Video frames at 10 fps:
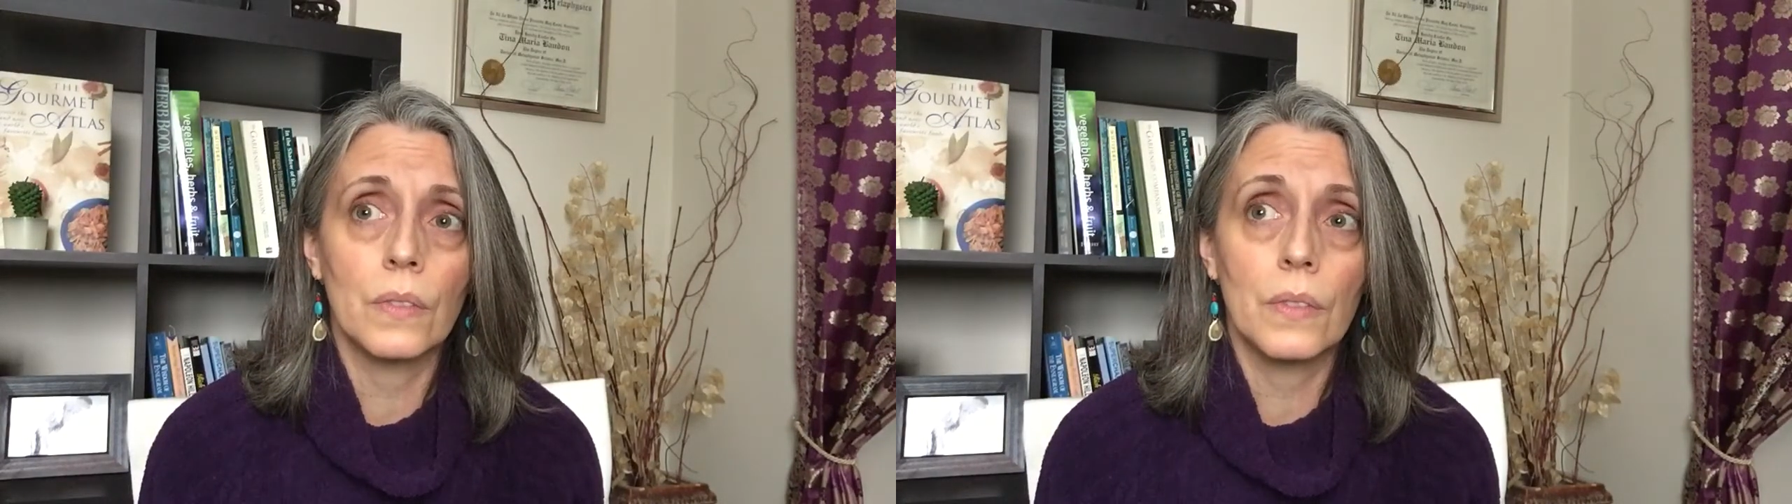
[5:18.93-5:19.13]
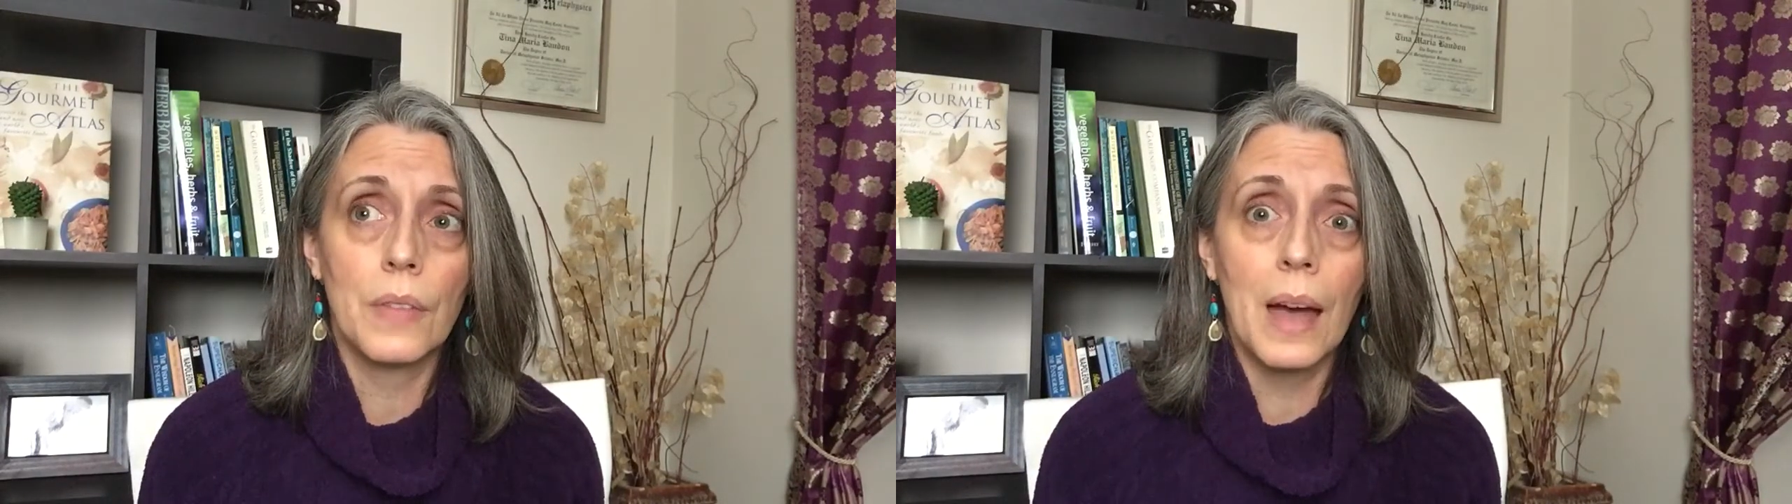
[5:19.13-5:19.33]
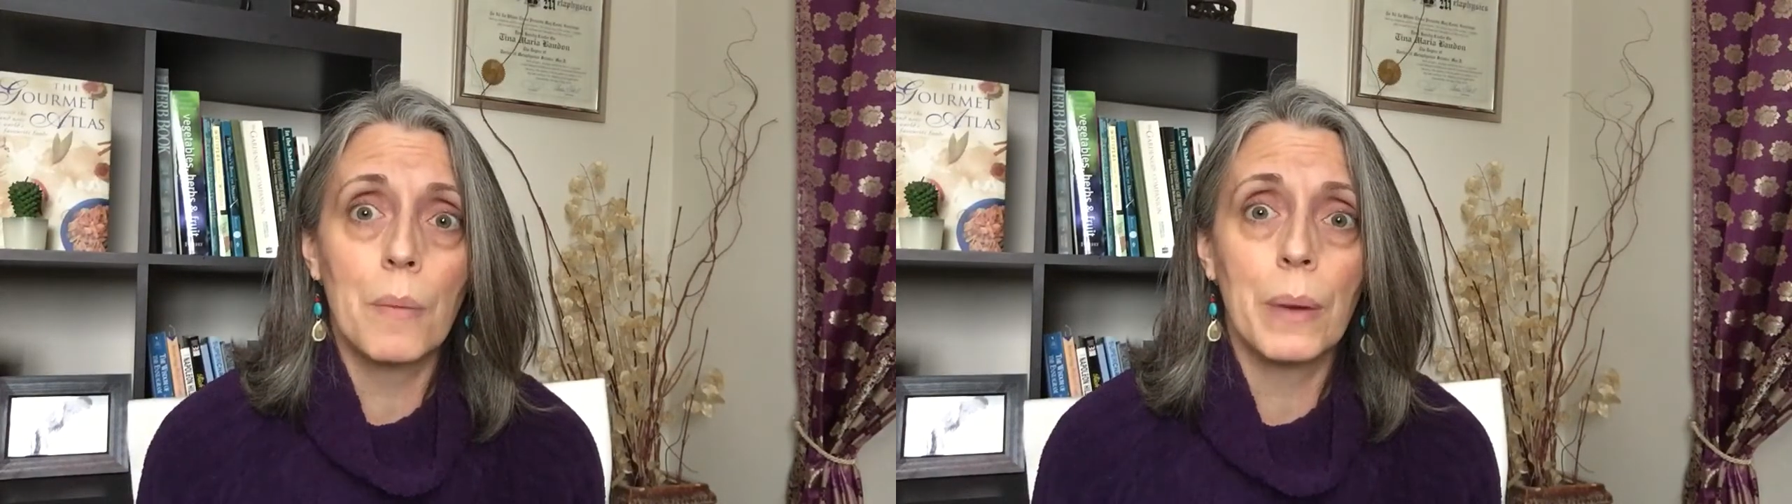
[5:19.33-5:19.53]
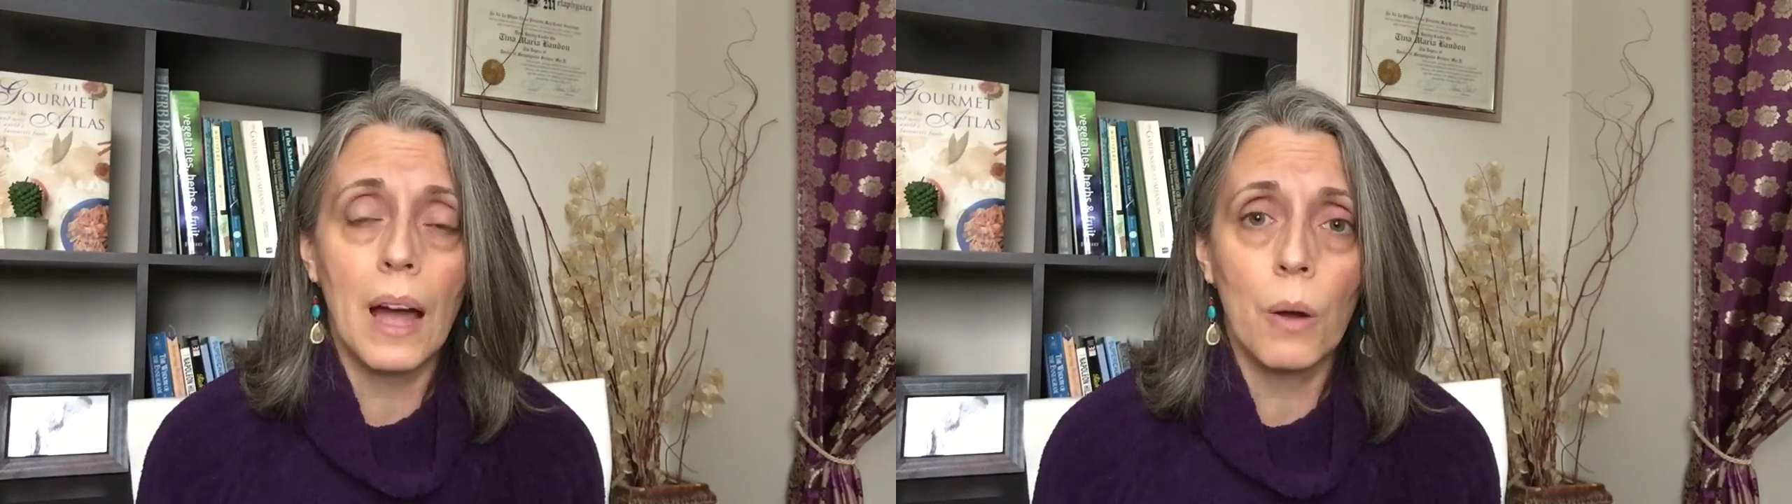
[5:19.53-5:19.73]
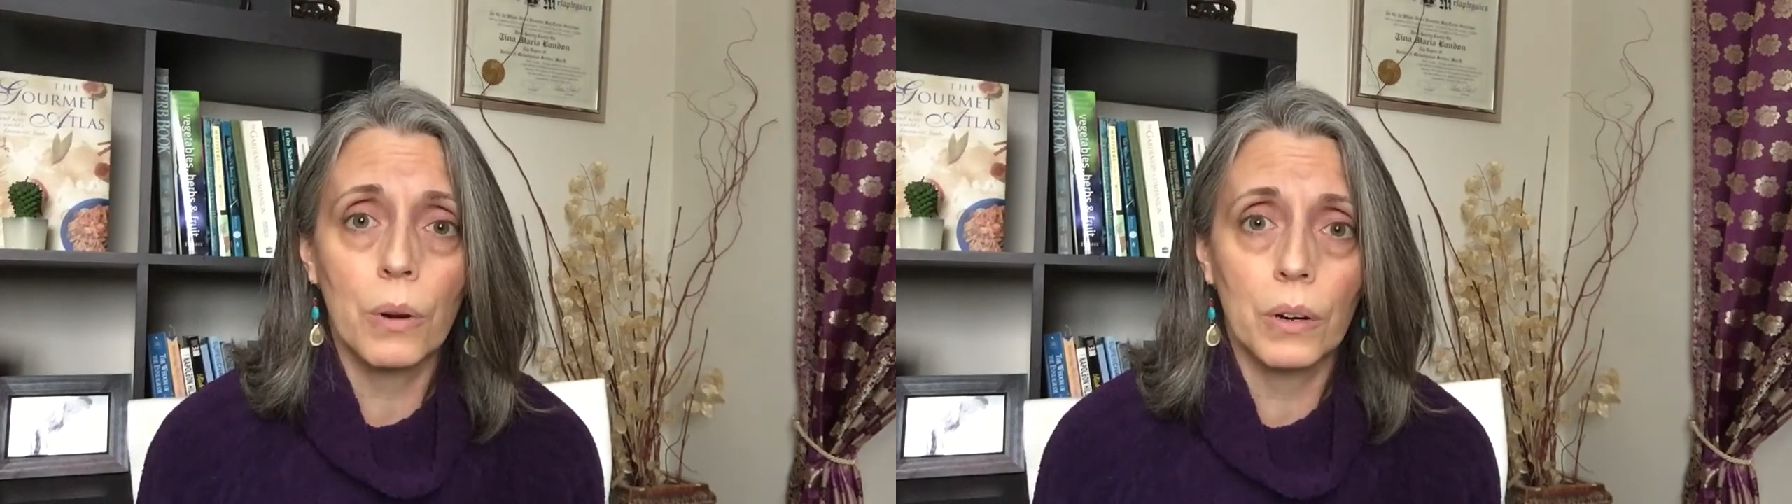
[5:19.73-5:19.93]
that
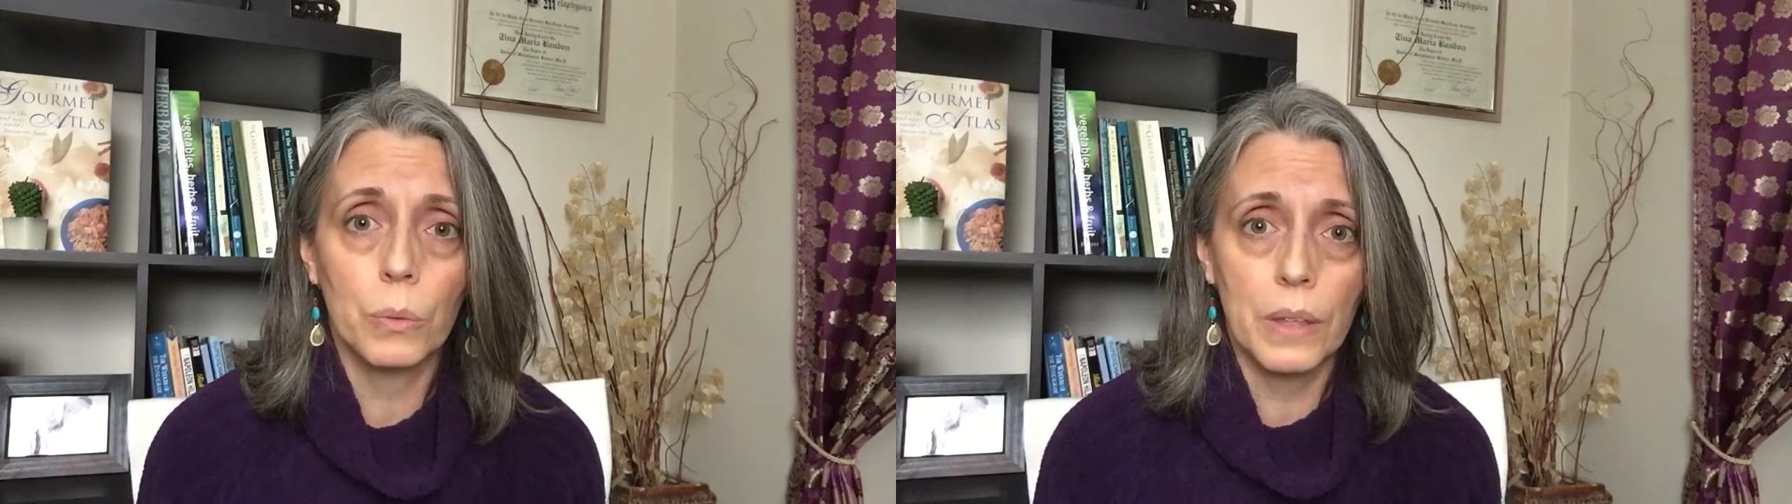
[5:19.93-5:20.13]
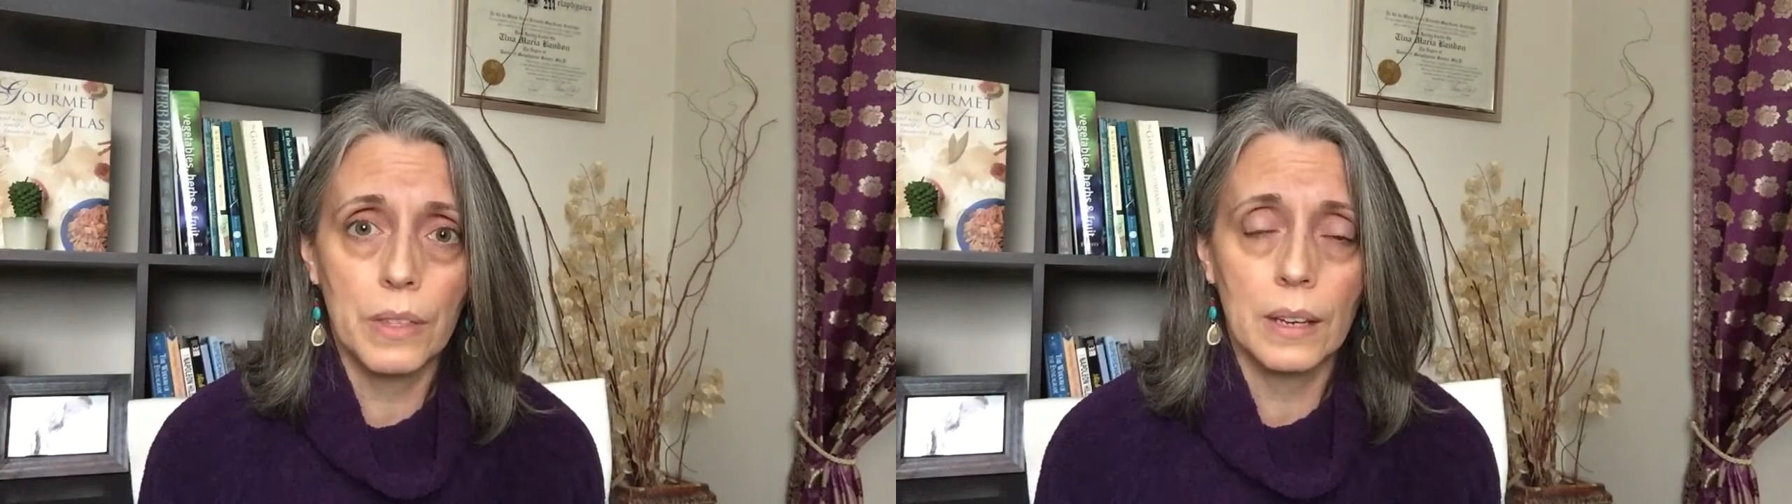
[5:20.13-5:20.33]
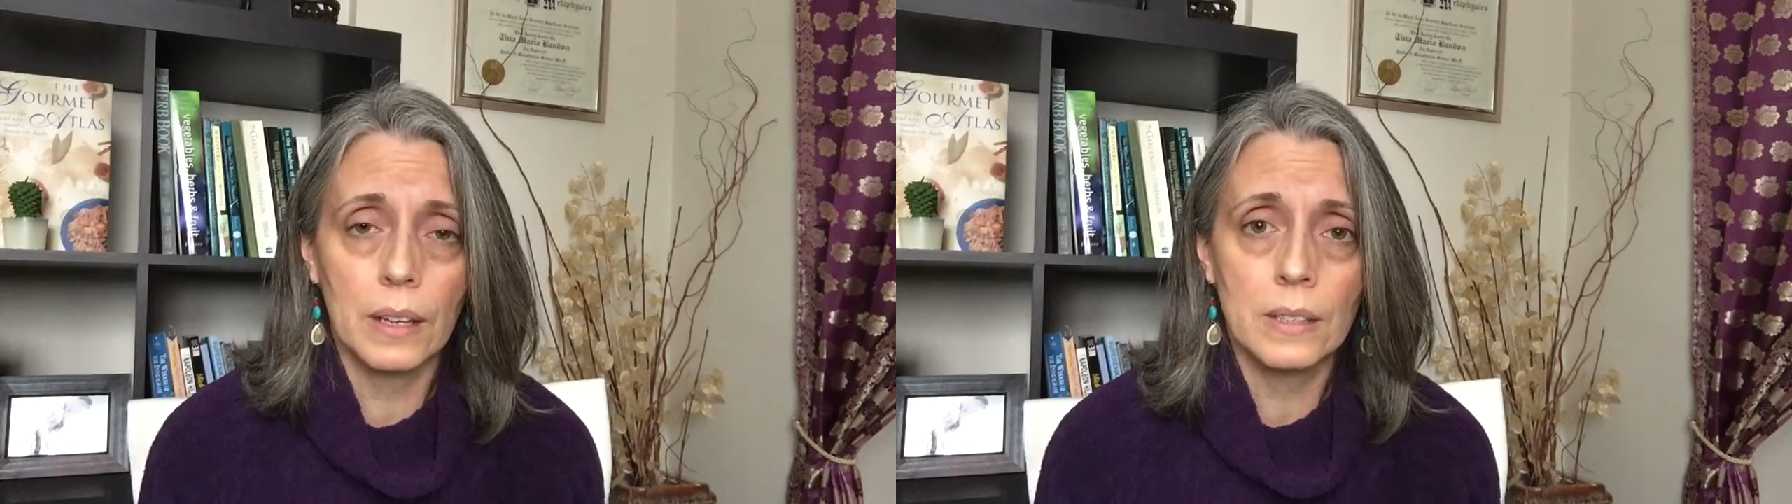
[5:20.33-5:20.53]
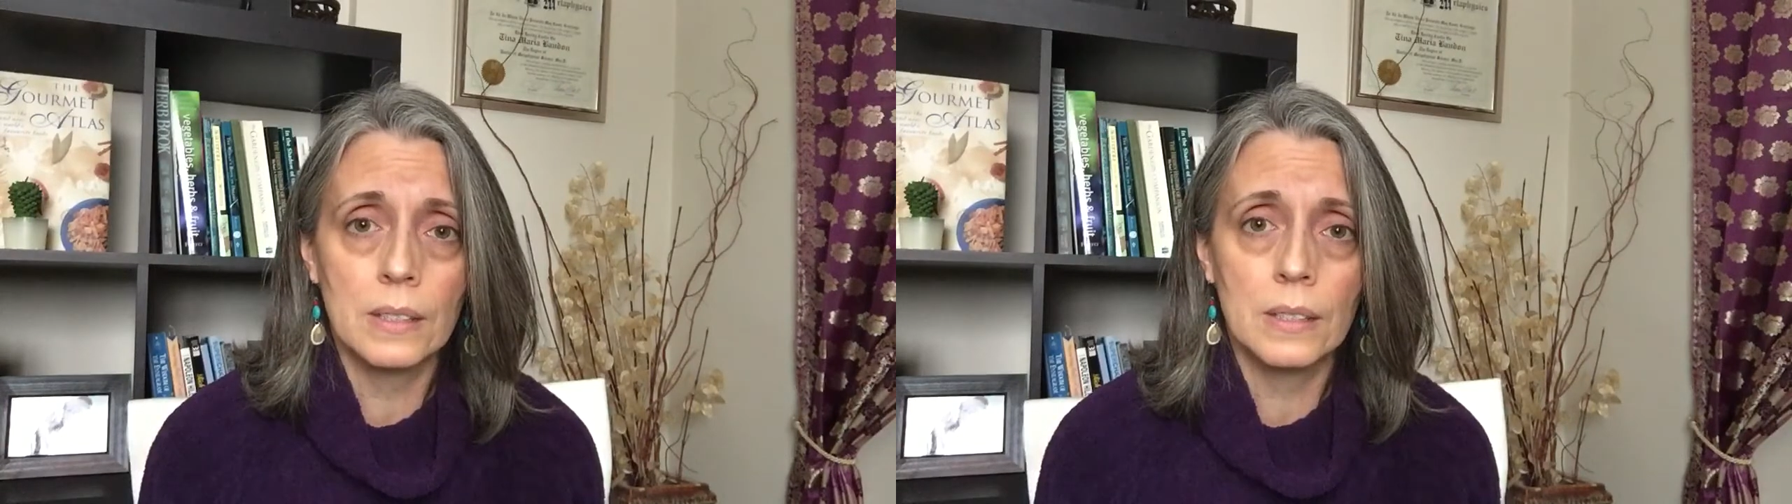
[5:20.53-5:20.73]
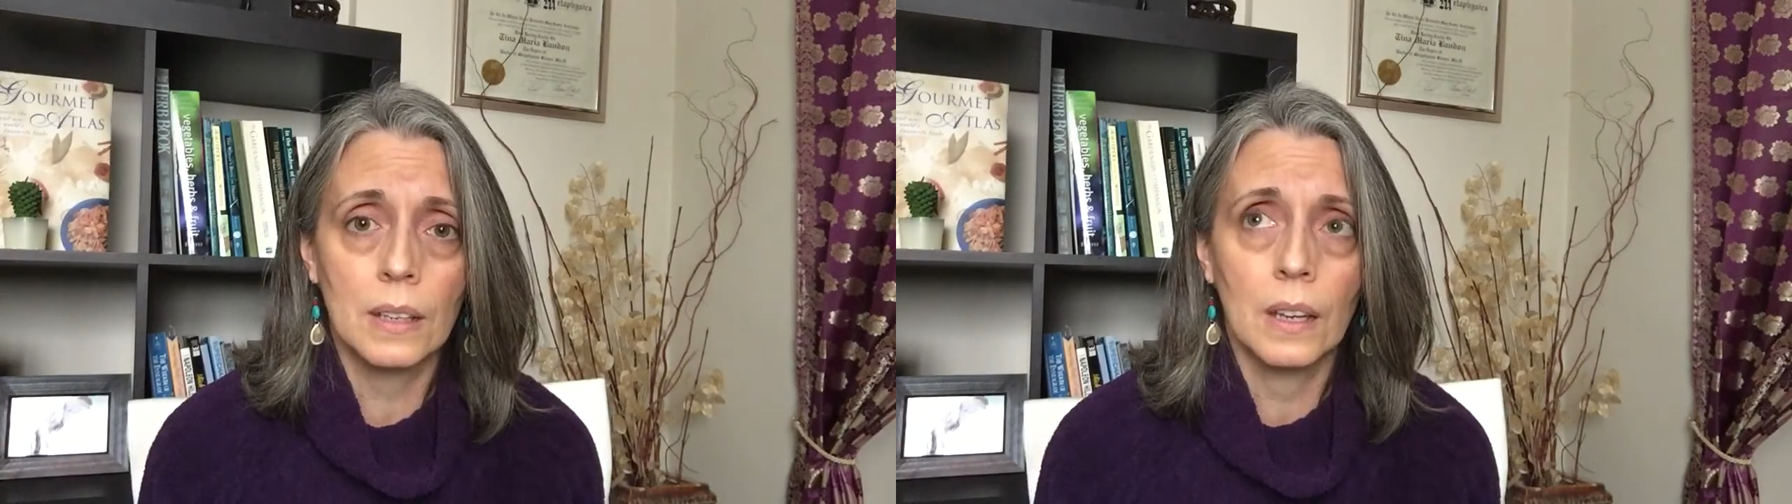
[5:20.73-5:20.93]
power within us.